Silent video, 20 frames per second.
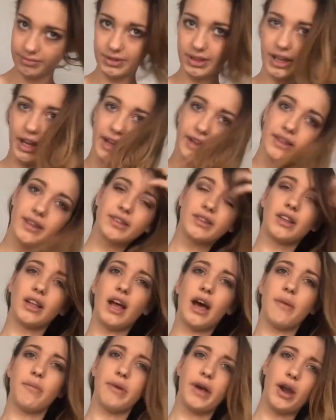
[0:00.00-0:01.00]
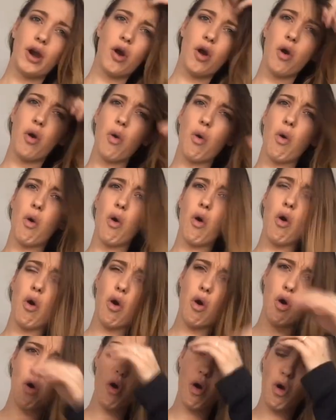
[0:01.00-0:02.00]
You like this a lot better?
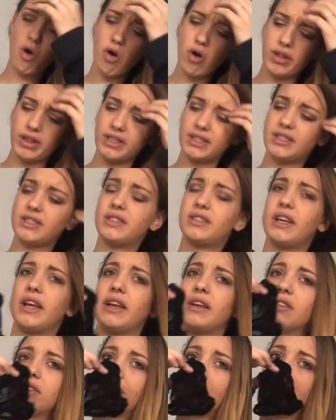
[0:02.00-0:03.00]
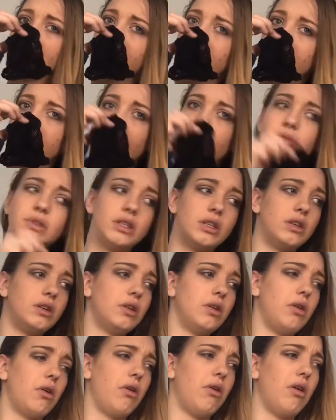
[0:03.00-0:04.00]
Woo, this stinks.
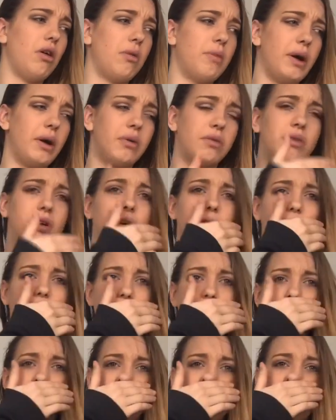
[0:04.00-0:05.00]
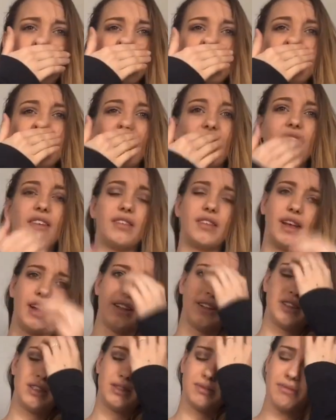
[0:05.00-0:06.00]
Oh my word. That
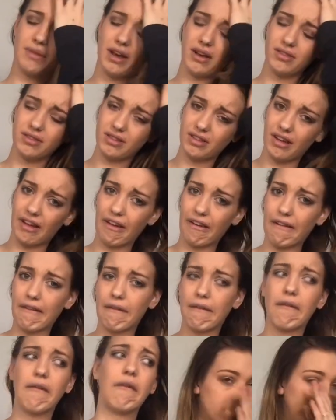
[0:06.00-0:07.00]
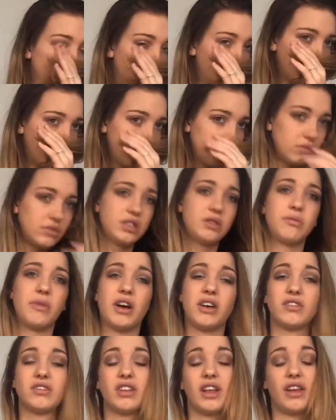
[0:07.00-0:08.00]
smells like...
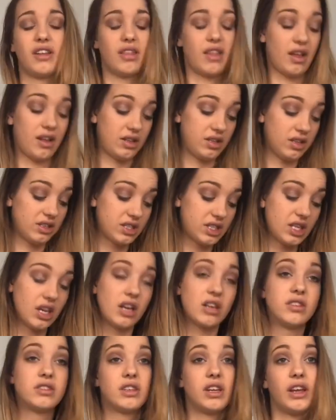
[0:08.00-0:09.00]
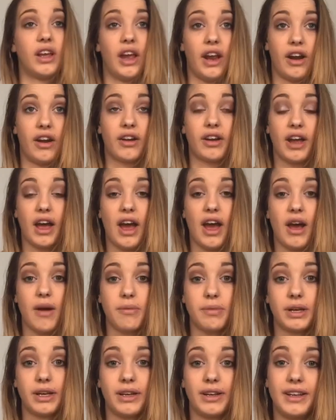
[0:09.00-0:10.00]
Smells like that disgusting hair
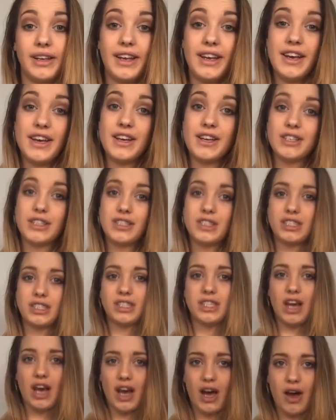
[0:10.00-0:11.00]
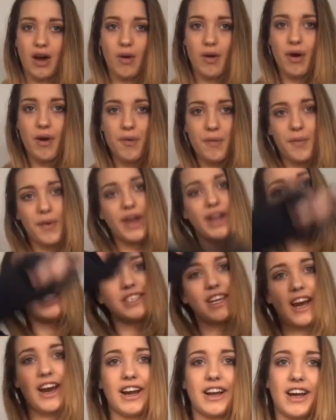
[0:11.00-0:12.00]
cap. So,
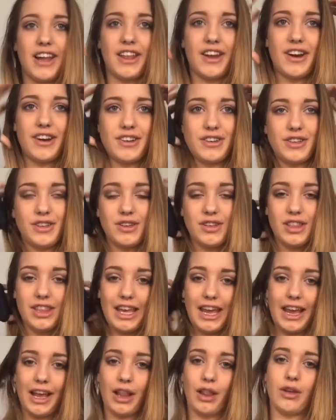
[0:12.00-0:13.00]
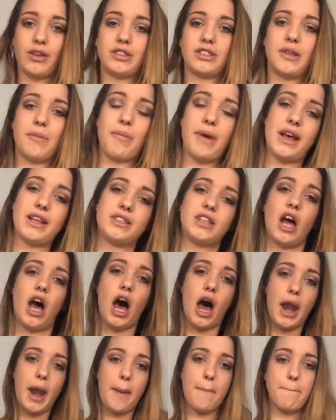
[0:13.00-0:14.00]
which hair color do you think looks the best
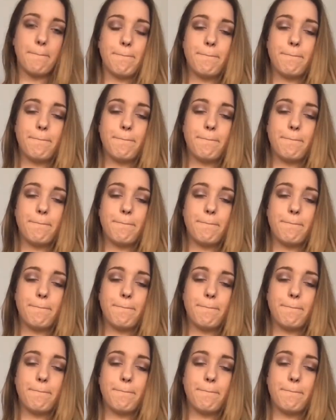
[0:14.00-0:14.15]
on